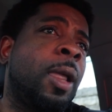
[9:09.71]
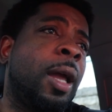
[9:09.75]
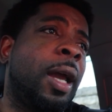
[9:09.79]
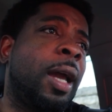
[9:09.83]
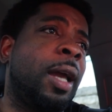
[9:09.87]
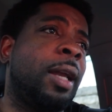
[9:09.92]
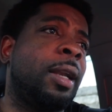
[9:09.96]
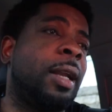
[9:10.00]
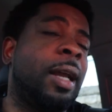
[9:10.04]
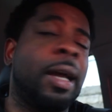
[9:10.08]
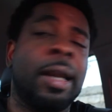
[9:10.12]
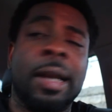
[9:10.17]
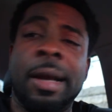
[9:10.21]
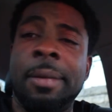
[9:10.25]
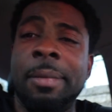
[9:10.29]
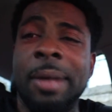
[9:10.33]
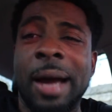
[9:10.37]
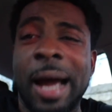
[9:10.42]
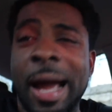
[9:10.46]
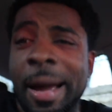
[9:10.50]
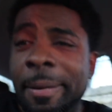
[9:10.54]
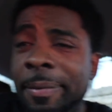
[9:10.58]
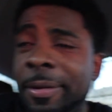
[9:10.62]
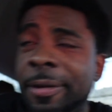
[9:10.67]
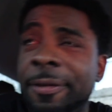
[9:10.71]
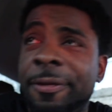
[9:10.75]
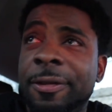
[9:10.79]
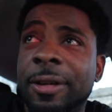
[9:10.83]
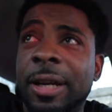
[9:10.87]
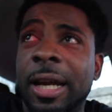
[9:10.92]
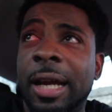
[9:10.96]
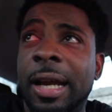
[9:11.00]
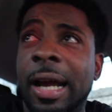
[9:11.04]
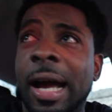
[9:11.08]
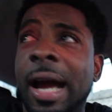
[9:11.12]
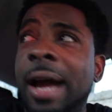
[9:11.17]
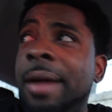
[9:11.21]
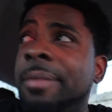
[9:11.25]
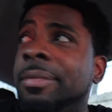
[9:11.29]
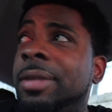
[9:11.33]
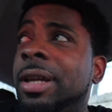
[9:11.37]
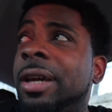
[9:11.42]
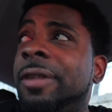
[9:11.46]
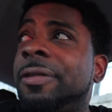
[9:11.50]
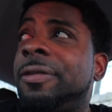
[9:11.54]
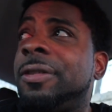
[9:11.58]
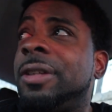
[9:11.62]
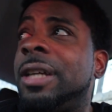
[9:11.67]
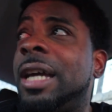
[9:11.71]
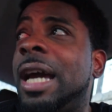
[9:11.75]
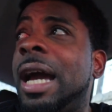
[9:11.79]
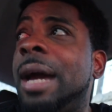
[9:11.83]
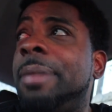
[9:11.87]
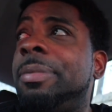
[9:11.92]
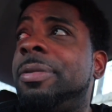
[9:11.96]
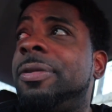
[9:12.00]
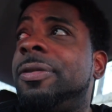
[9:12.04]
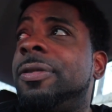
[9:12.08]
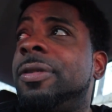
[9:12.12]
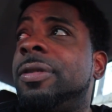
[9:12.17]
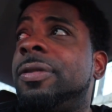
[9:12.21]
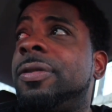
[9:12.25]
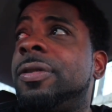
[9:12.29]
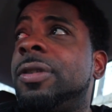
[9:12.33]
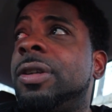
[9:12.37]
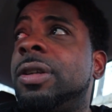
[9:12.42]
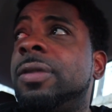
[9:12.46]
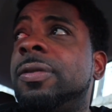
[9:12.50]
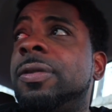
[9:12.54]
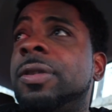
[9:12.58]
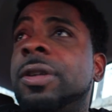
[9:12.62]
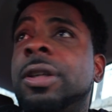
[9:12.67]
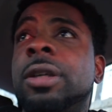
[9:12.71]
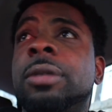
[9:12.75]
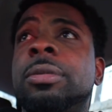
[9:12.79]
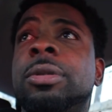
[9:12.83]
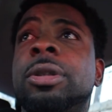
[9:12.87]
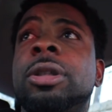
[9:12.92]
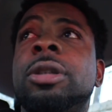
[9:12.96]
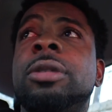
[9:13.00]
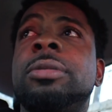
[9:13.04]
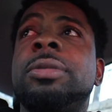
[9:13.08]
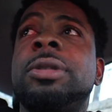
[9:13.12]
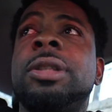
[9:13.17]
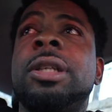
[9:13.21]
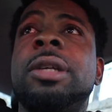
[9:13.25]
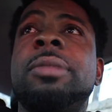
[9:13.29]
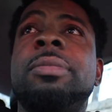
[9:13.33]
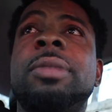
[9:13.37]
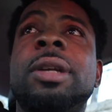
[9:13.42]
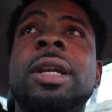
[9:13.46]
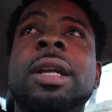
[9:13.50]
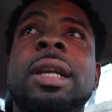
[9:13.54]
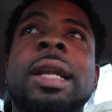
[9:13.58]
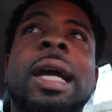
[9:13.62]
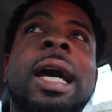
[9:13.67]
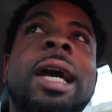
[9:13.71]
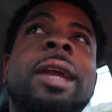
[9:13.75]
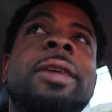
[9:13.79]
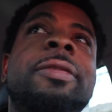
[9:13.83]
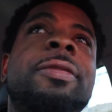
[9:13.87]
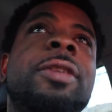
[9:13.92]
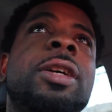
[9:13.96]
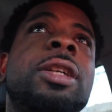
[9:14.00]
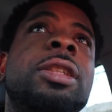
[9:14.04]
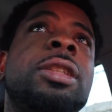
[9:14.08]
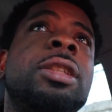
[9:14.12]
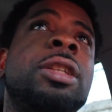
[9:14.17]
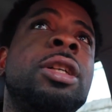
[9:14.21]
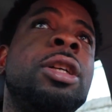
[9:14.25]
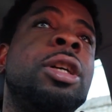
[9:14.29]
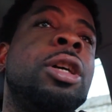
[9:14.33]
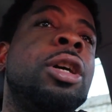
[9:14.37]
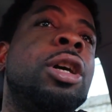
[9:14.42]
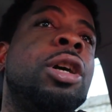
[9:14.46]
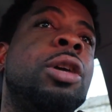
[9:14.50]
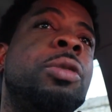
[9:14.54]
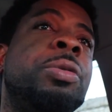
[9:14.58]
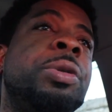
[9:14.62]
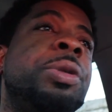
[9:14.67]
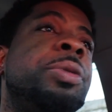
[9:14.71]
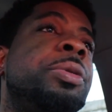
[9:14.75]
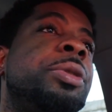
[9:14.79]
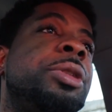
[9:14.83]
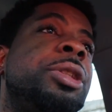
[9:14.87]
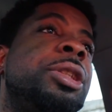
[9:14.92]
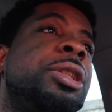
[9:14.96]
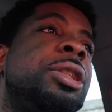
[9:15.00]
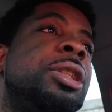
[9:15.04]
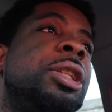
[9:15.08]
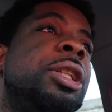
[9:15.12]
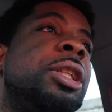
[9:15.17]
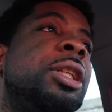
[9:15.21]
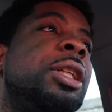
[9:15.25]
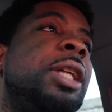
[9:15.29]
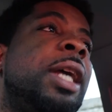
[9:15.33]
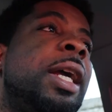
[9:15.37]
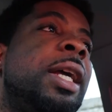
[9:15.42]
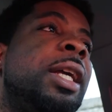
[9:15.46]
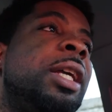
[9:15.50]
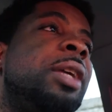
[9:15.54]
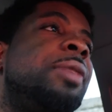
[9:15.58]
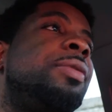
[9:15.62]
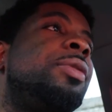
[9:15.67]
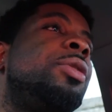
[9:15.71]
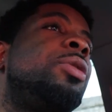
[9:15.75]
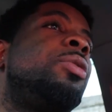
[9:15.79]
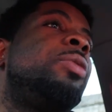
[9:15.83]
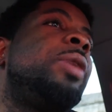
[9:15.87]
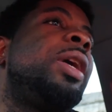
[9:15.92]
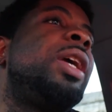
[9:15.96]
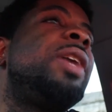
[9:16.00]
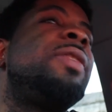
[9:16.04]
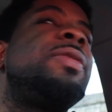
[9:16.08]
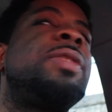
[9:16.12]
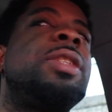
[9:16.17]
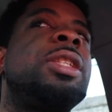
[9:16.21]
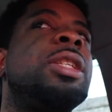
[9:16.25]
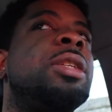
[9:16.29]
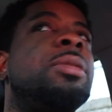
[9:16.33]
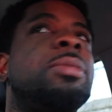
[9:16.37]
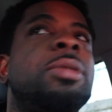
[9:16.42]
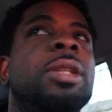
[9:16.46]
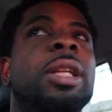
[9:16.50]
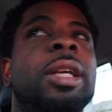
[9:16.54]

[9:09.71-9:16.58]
And I'm happy for that. I'm definitely happy for them. You know what I'm saying? But a lot of us, we were just good at giving wave tips.